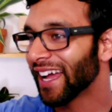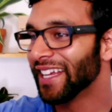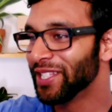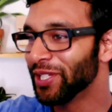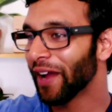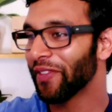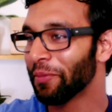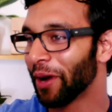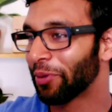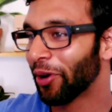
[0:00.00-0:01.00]
I do have the
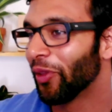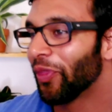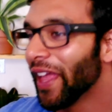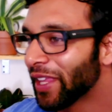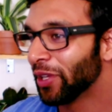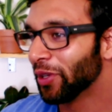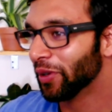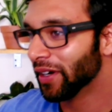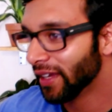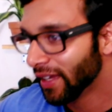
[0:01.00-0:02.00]
Mark Pro. Thank
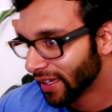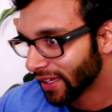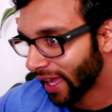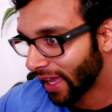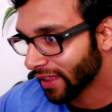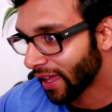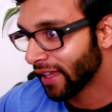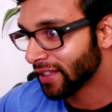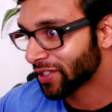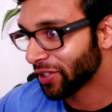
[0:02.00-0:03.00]
you, K
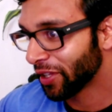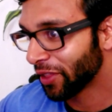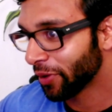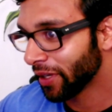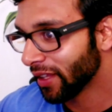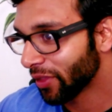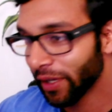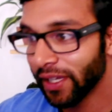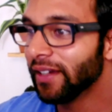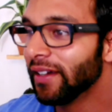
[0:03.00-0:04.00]
Lions
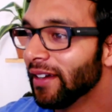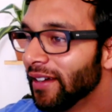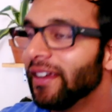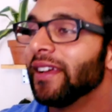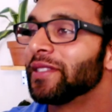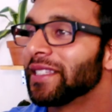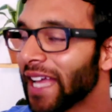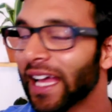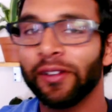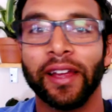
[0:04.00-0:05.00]
33.3. It was
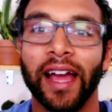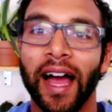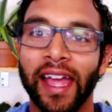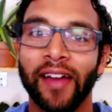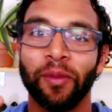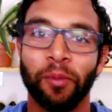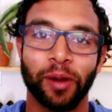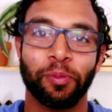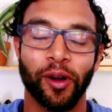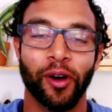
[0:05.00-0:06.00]
exactly right. I have the
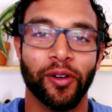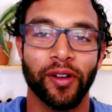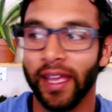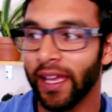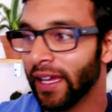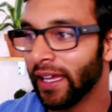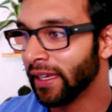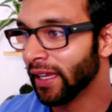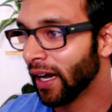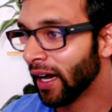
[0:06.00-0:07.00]
Mark Pro,
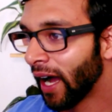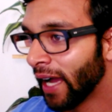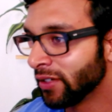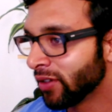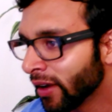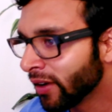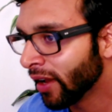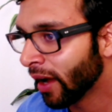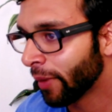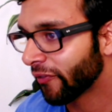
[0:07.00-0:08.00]
and I'm
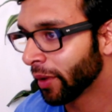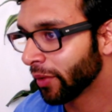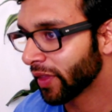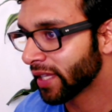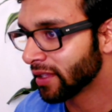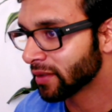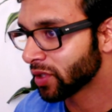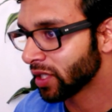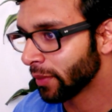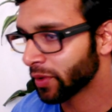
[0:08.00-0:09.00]
not familiar with the TENS
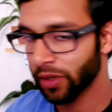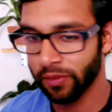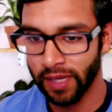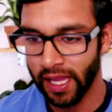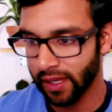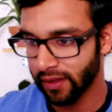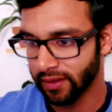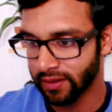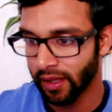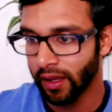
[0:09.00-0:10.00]
machine. I'm sure Nate
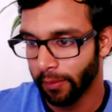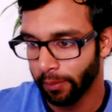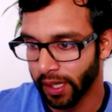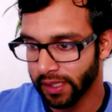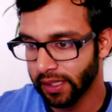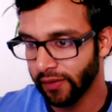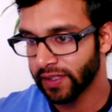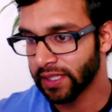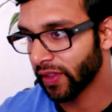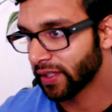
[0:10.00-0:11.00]
is, but if
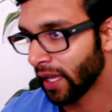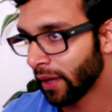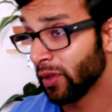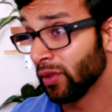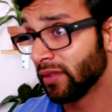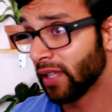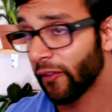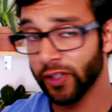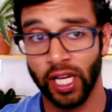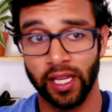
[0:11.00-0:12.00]
it's not the same, you
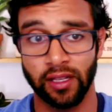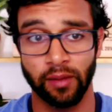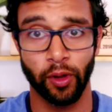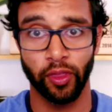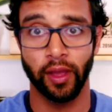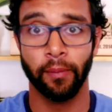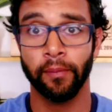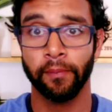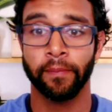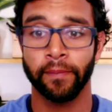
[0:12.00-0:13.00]
definitely check into both of them.